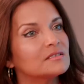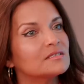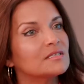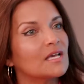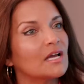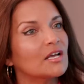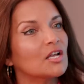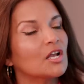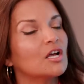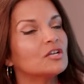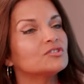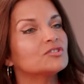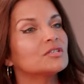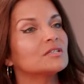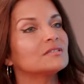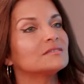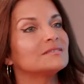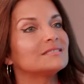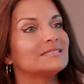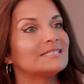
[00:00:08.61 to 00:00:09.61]

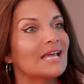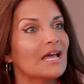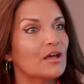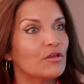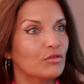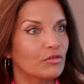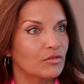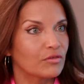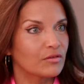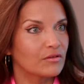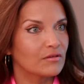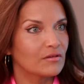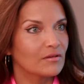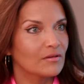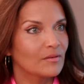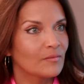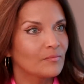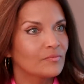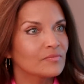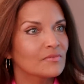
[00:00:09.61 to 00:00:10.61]
psychological death
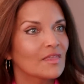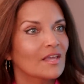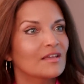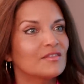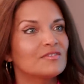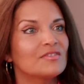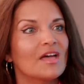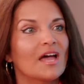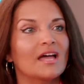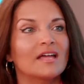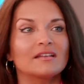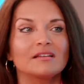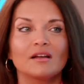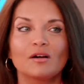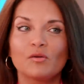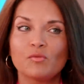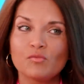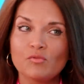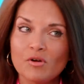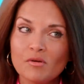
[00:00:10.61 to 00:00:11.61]
that
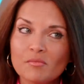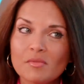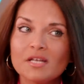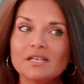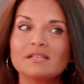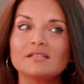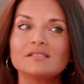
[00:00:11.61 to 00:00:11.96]
a woman,